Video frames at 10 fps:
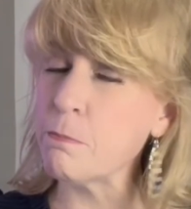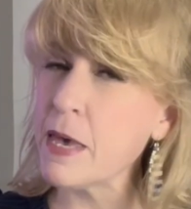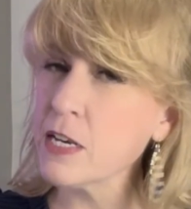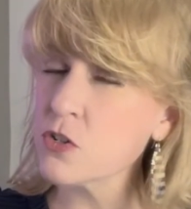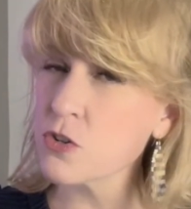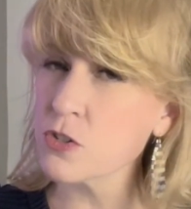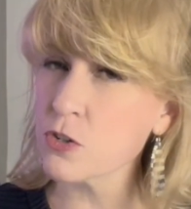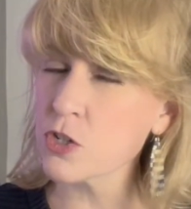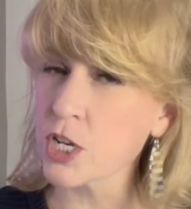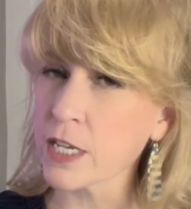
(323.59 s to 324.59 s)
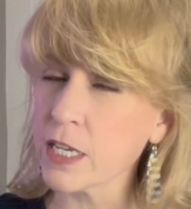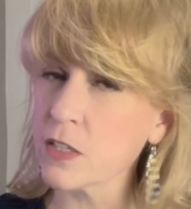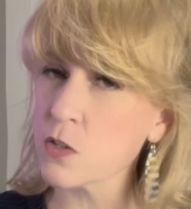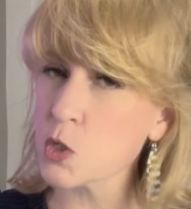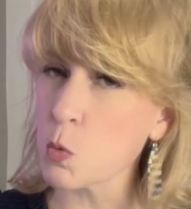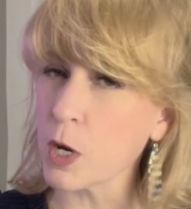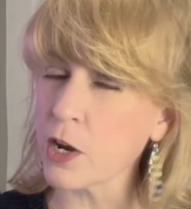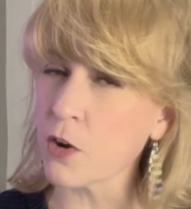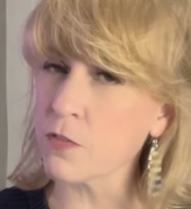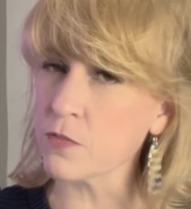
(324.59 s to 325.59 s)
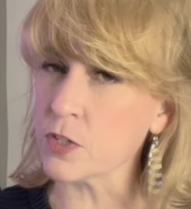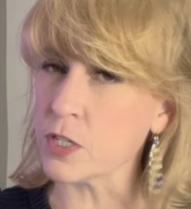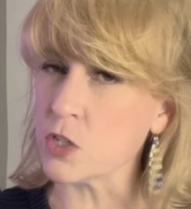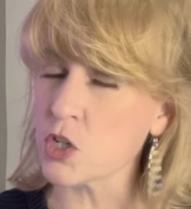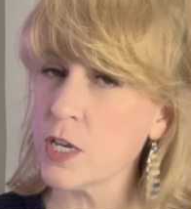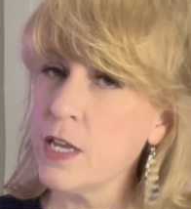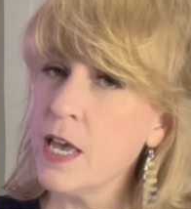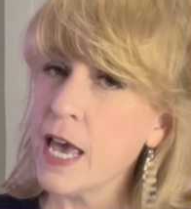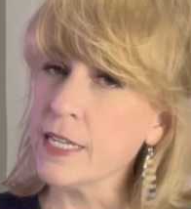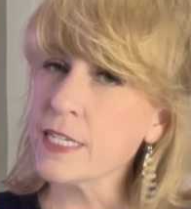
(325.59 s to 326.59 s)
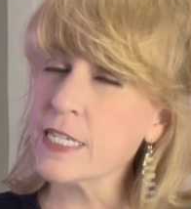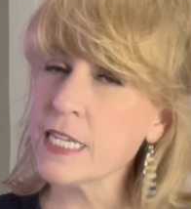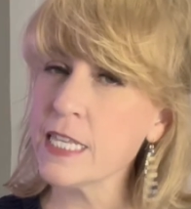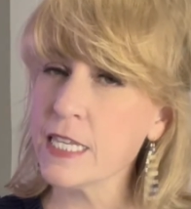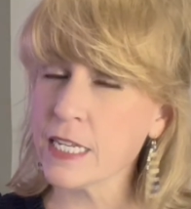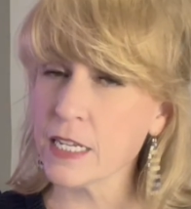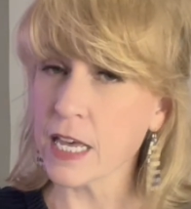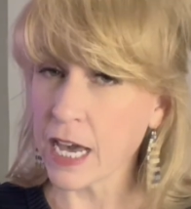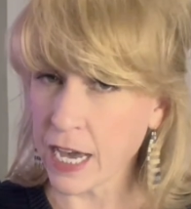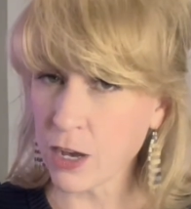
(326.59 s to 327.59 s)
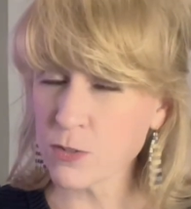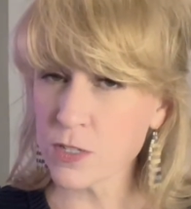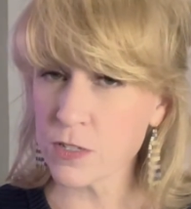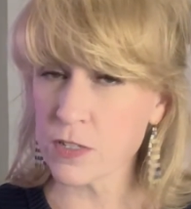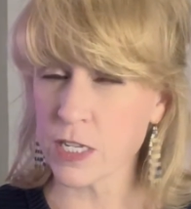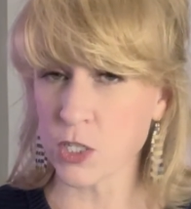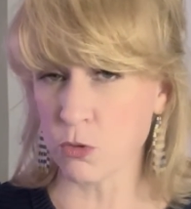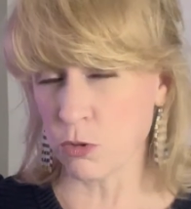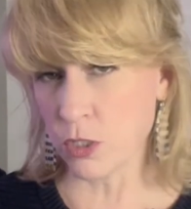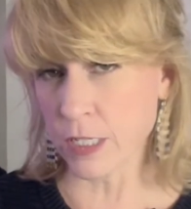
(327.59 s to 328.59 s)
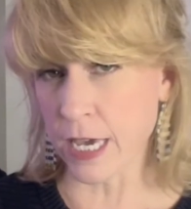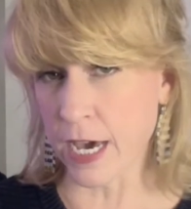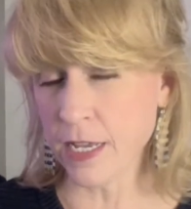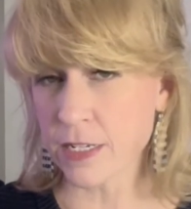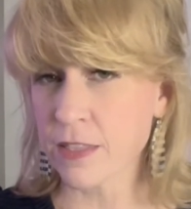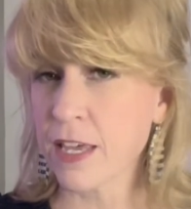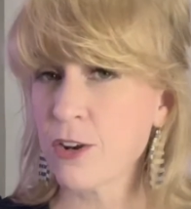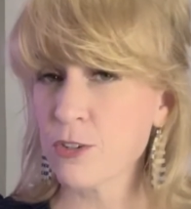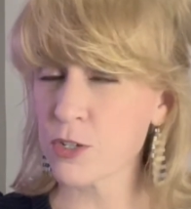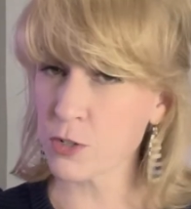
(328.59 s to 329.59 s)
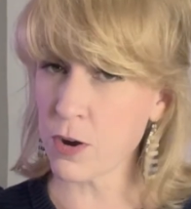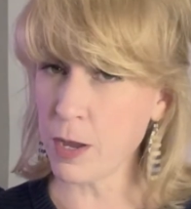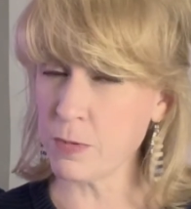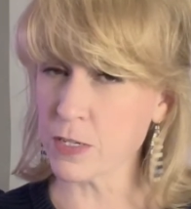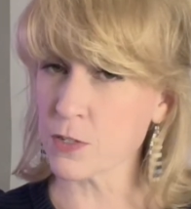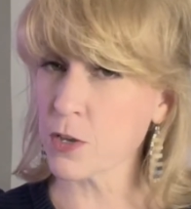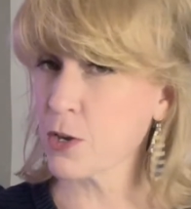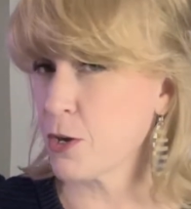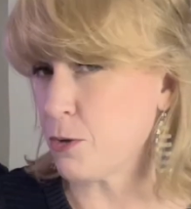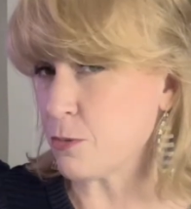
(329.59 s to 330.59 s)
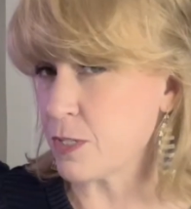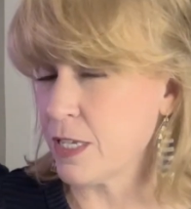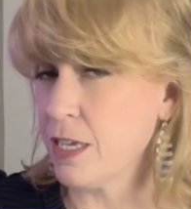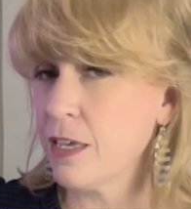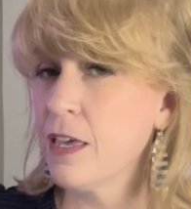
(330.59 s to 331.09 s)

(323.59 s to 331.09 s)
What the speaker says: Make sure you're checking the square footage and see that the houses that you look at that are described as cozy